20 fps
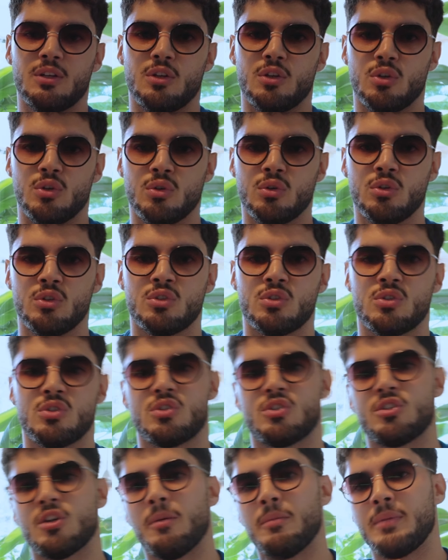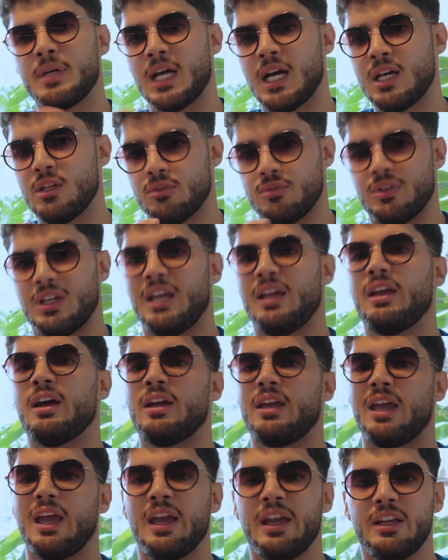uses some kind of
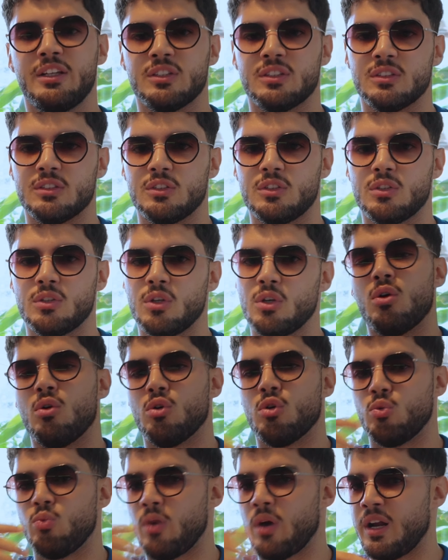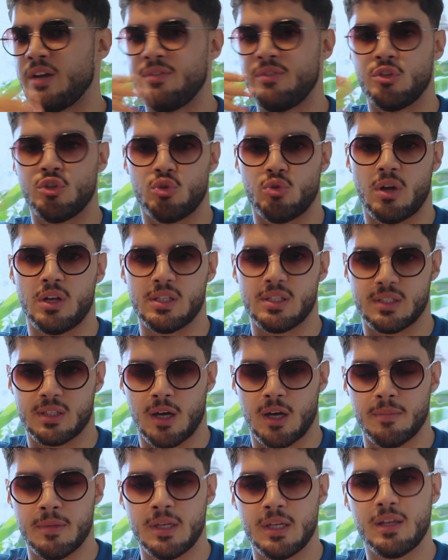AI agents or whatever trend is
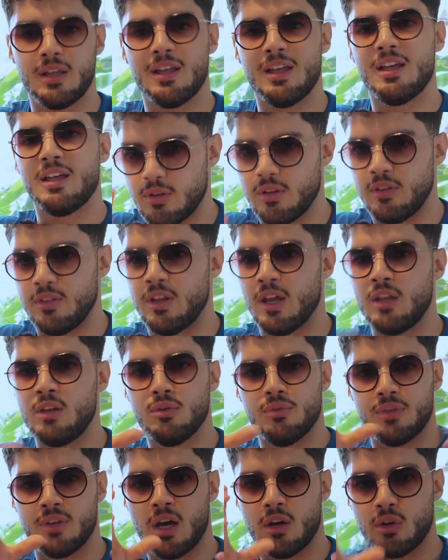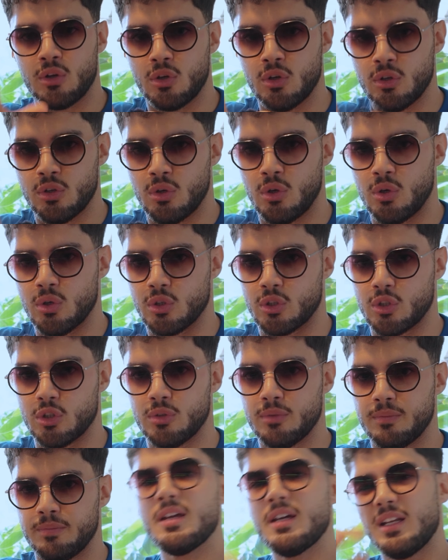coming, then you've got a good hook.
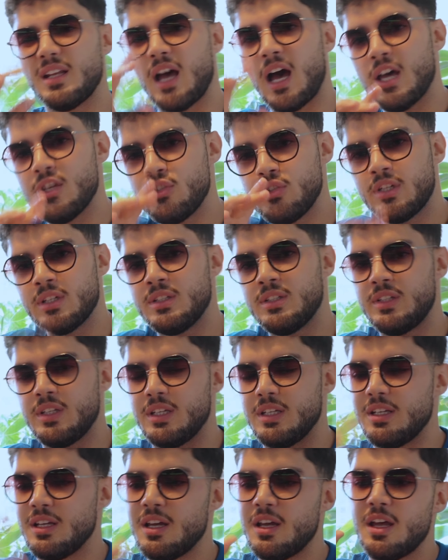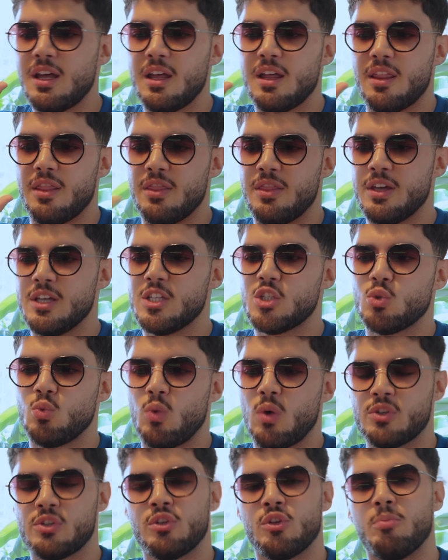And as you can see, this
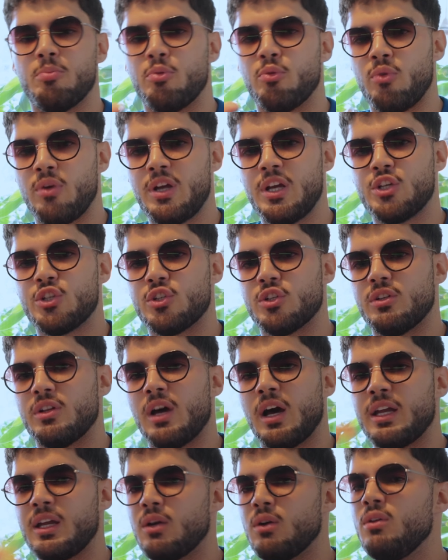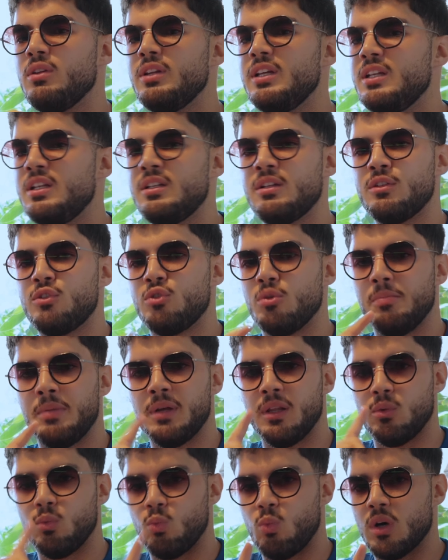was an operation I only needed to
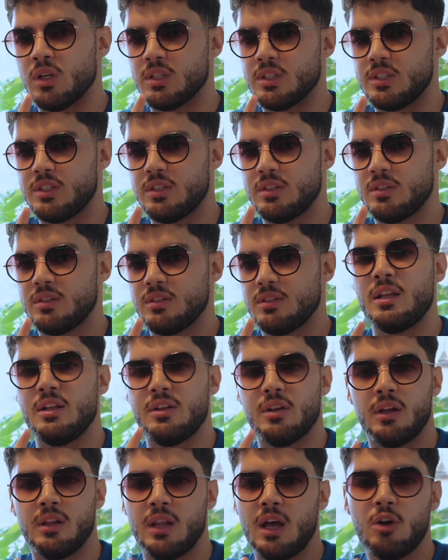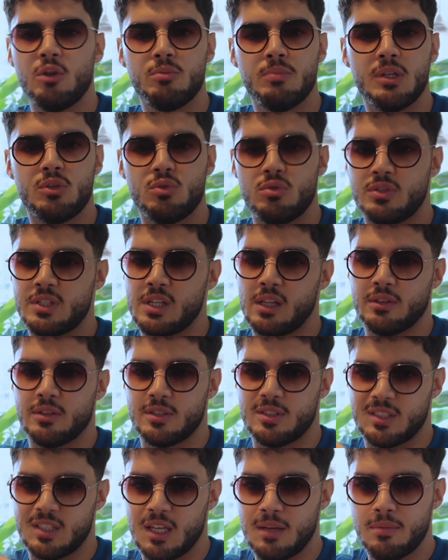build once, and it allowed me to sell the
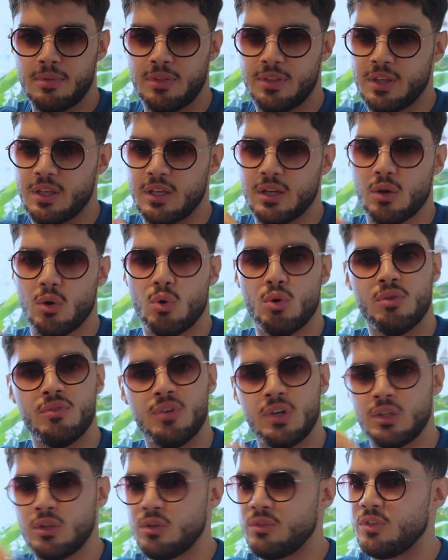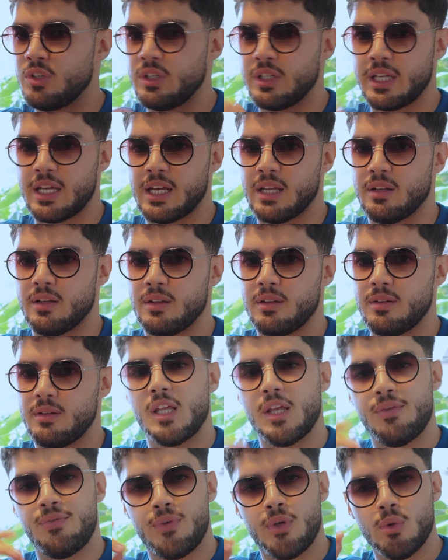same thing over and over again.
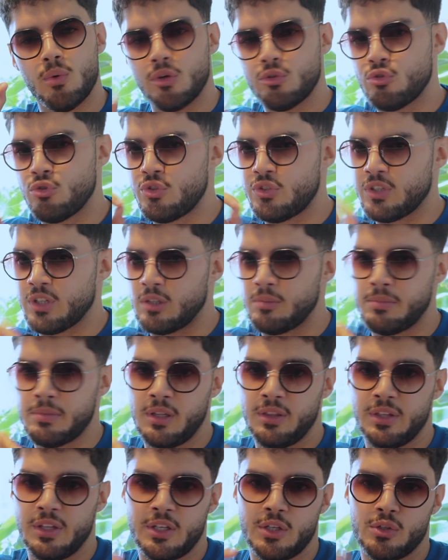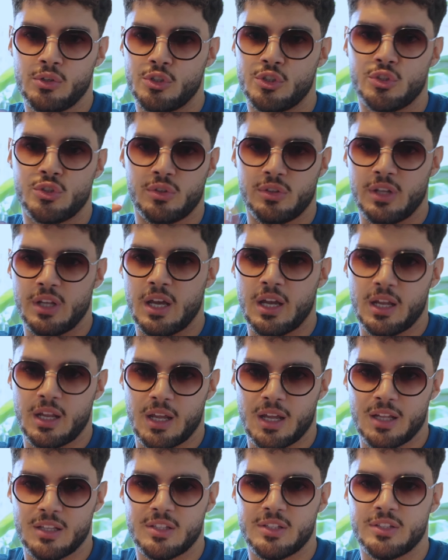If you want to start building yours today
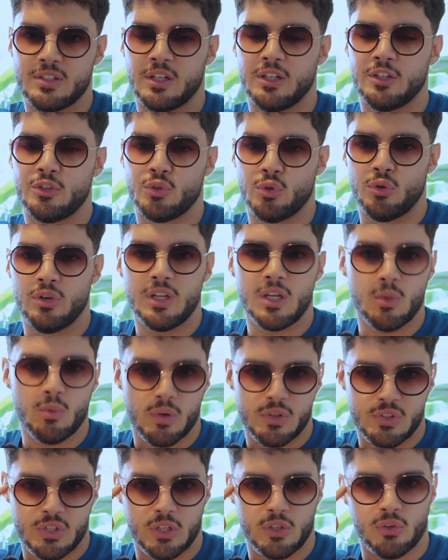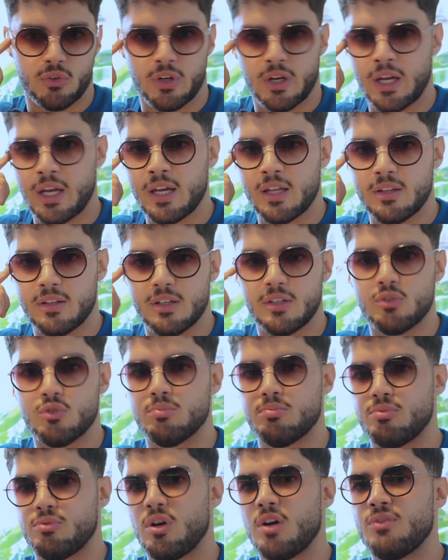and start turning what's in your head into
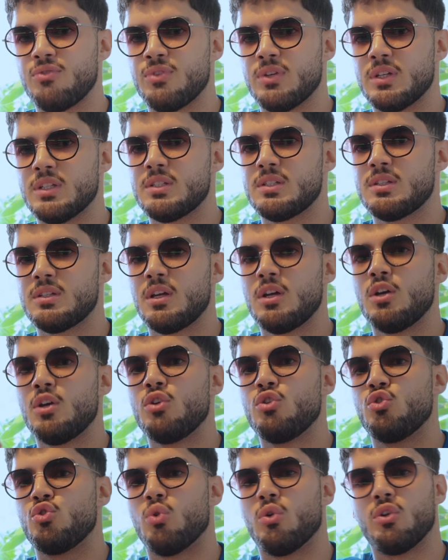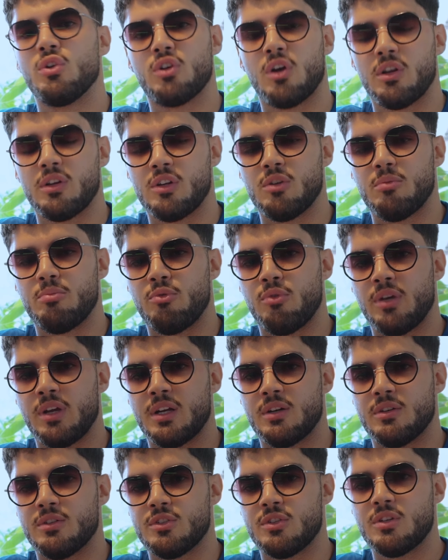profits, join Content
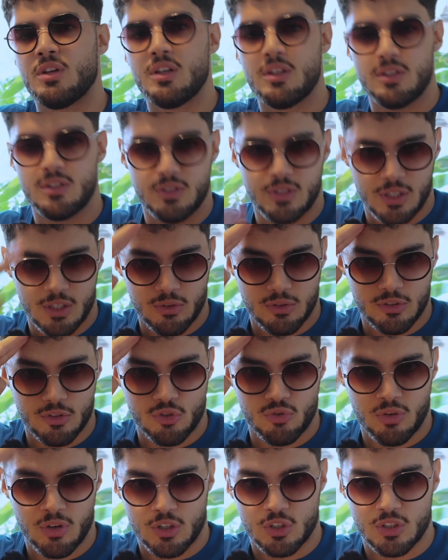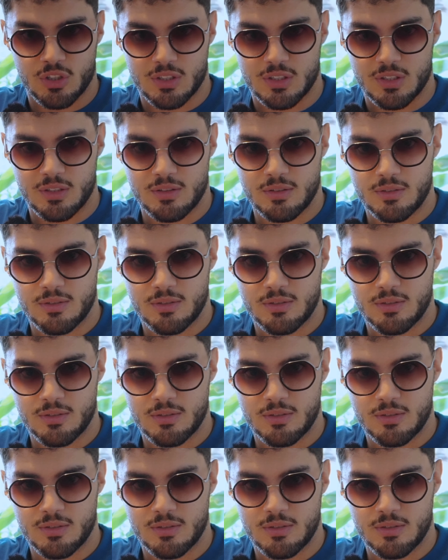Operators. See you in the trenches.